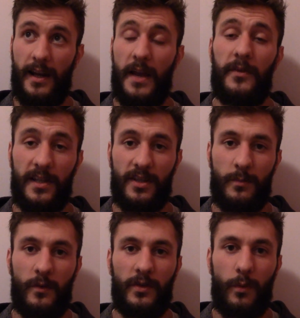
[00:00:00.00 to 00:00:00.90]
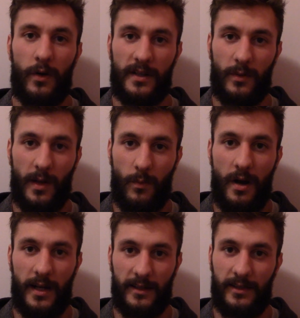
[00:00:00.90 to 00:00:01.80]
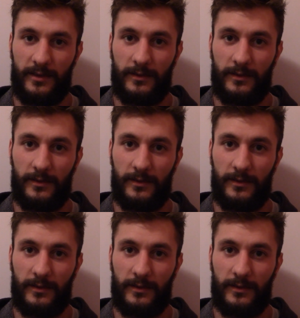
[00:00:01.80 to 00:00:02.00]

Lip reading: everything just moved towards what I want.